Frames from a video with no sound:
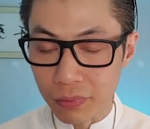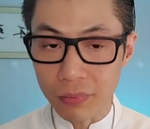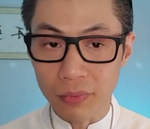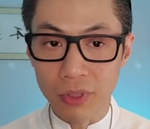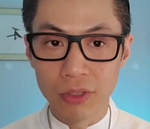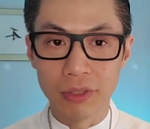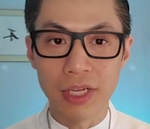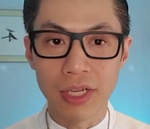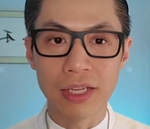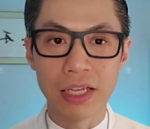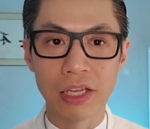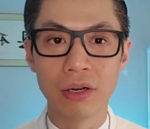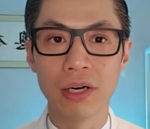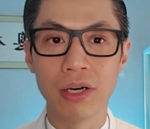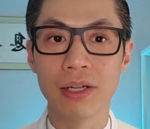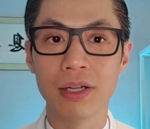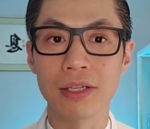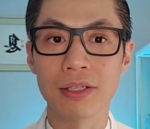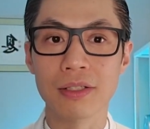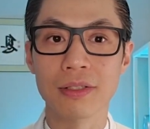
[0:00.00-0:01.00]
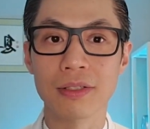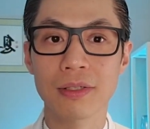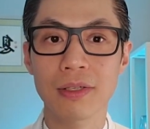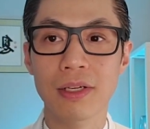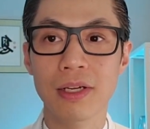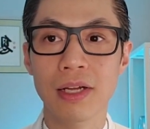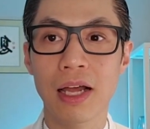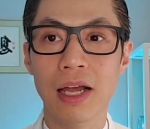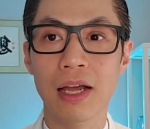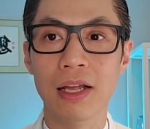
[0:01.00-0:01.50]
get good at this.
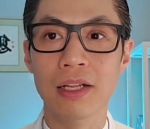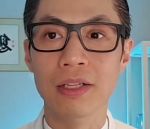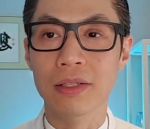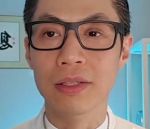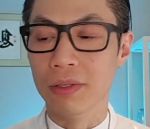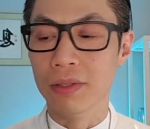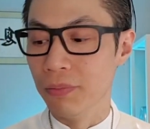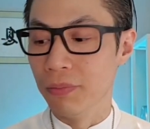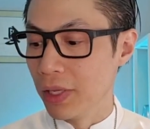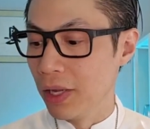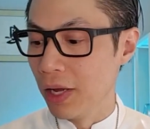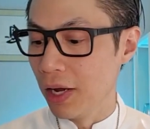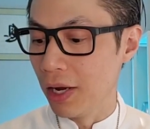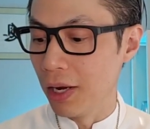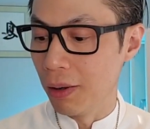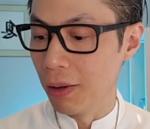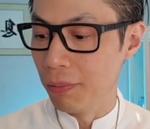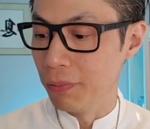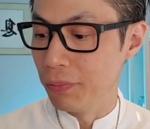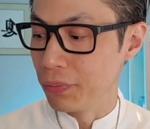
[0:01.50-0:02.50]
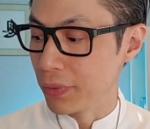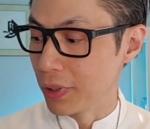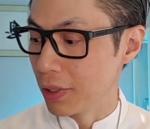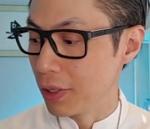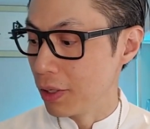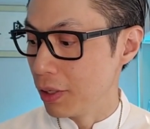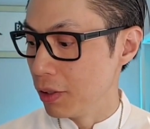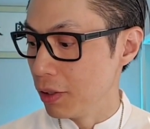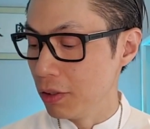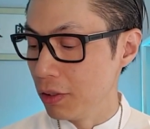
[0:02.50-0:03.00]
And,
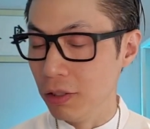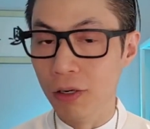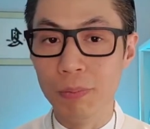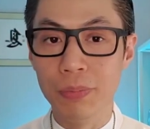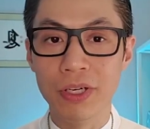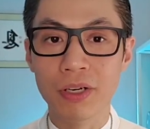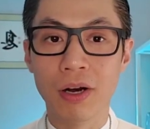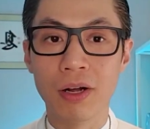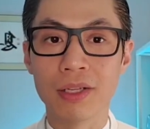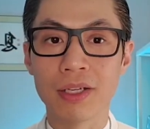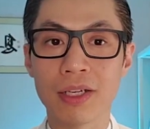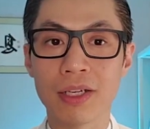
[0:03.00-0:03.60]
beyond